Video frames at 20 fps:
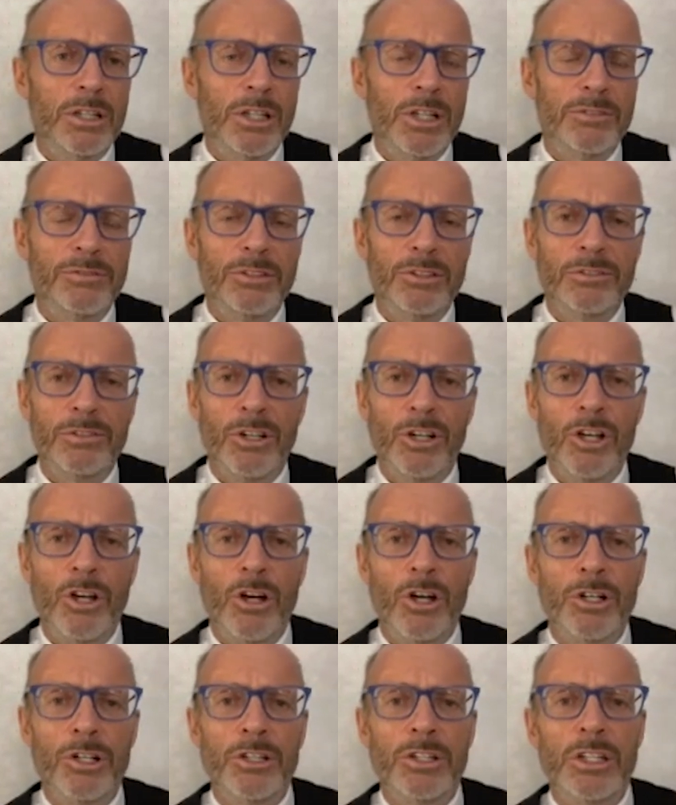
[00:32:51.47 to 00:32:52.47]
feel very
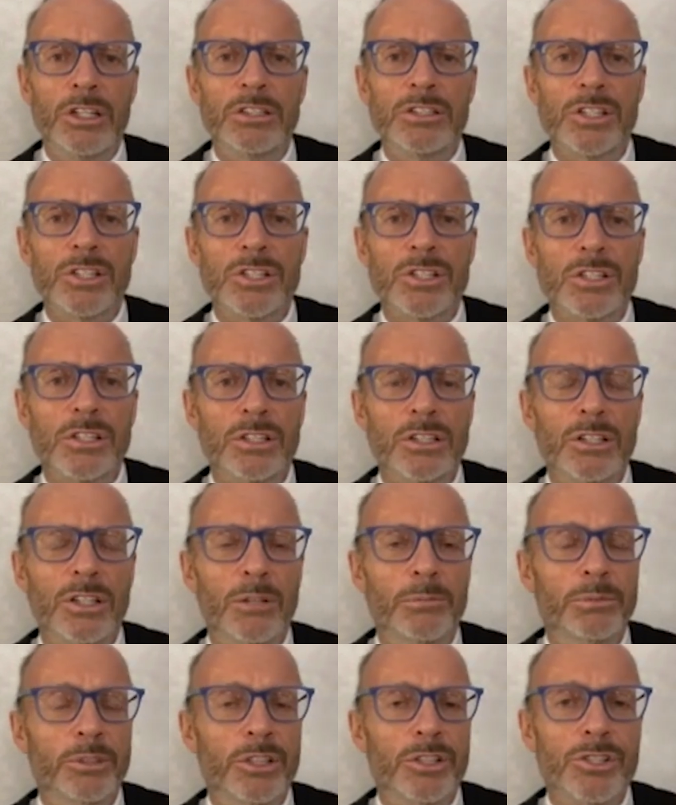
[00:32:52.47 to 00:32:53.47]
honored that just a
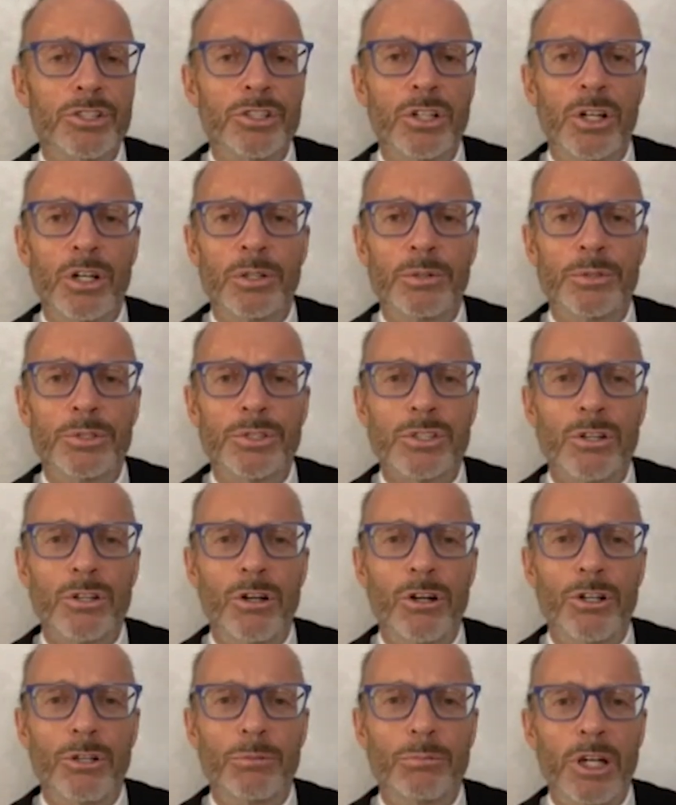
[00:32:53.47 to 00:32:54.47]
couple of years ago I was
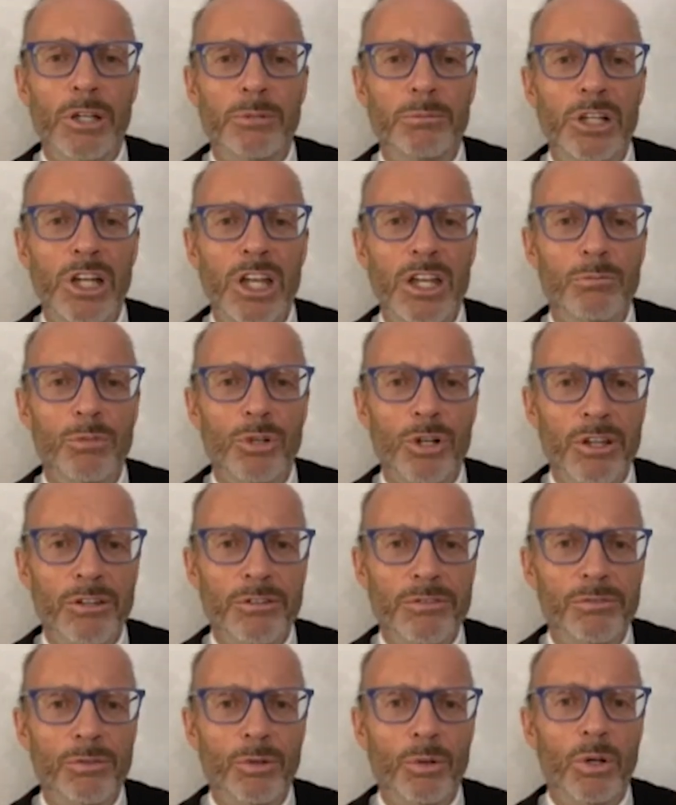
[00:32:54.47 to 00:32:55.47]
honored by B'nai B'rith
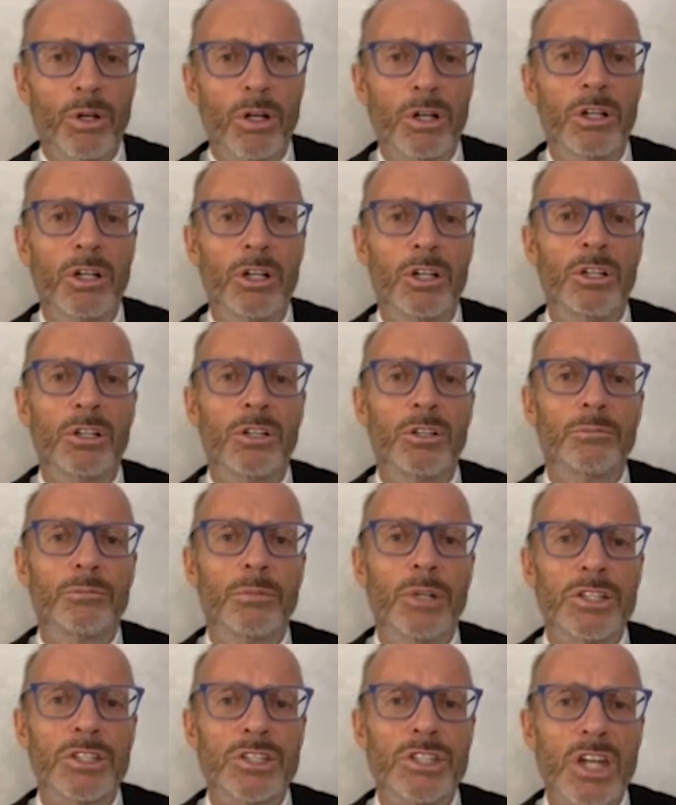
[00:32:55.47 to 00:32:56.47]
for
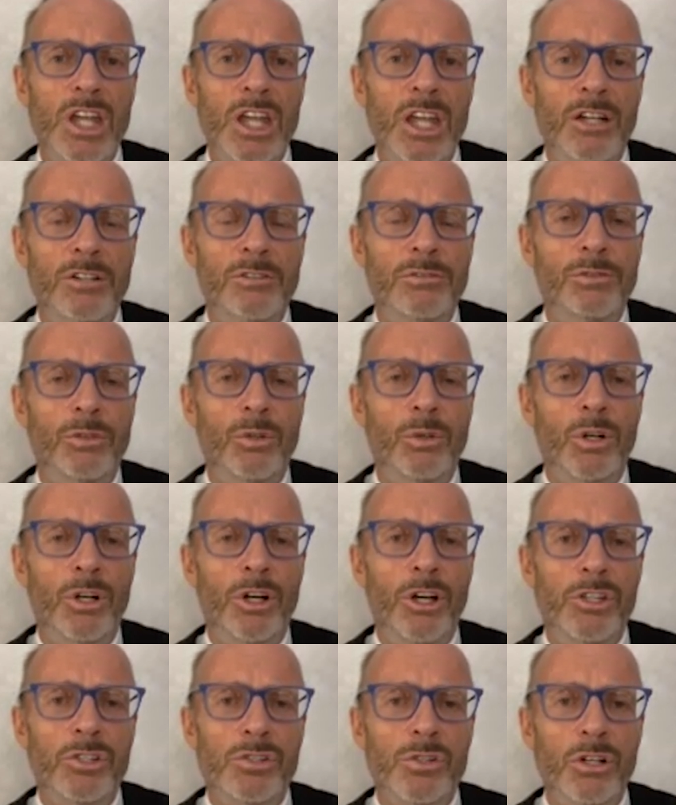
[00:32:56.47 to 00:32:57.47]
my stand for
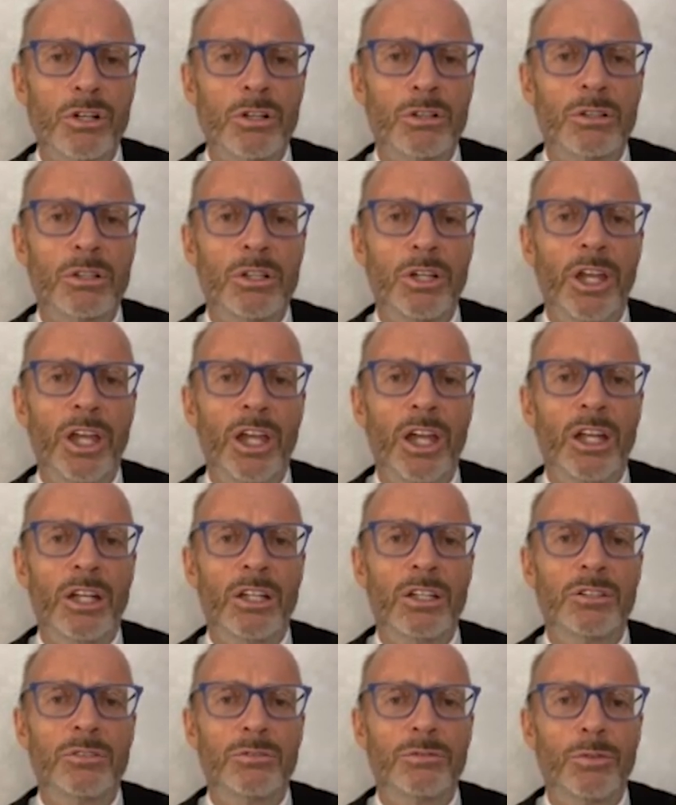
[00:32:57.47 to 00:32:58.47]
Israel
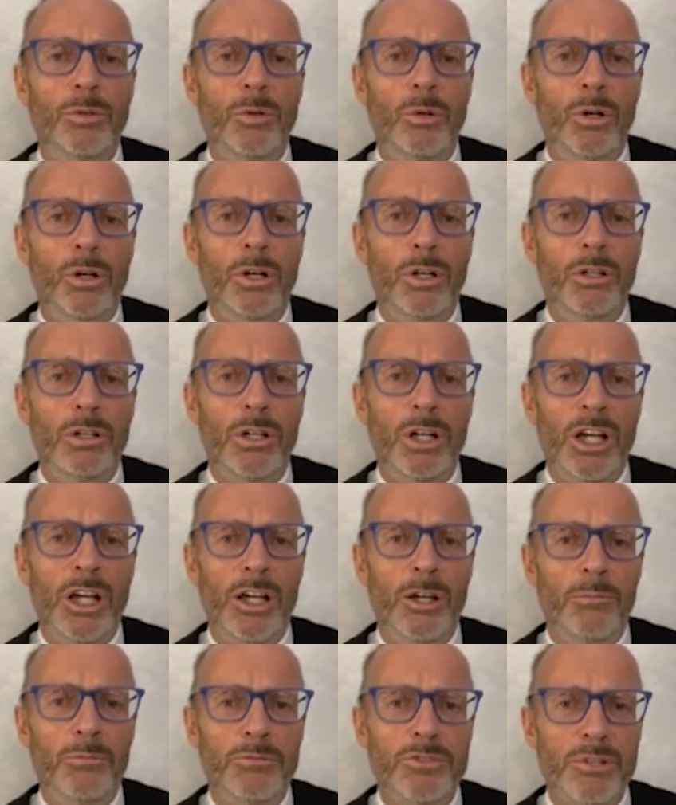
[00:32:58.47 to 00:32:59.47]
and for
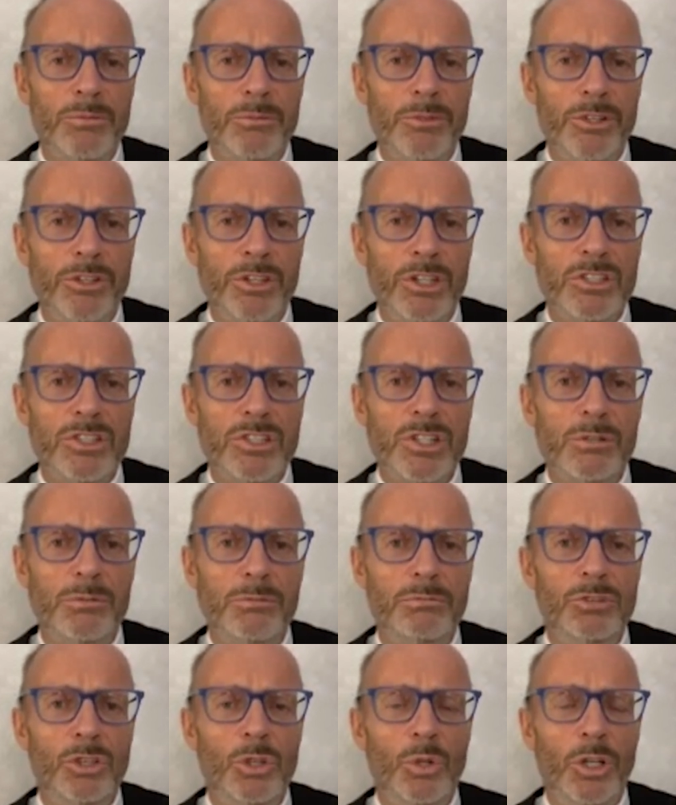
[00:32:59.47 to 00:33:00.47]
some of the things that are
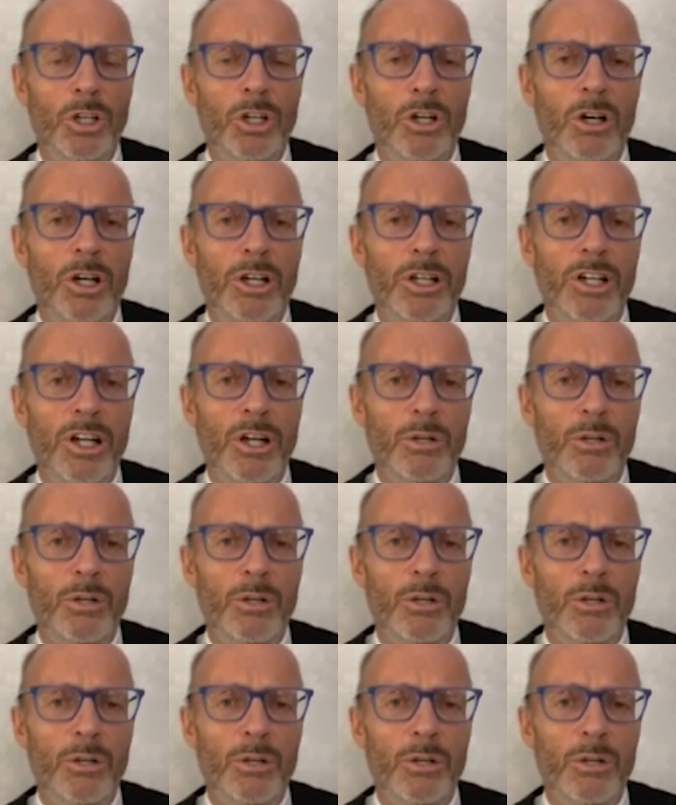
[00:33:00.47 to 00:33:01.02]
going on and how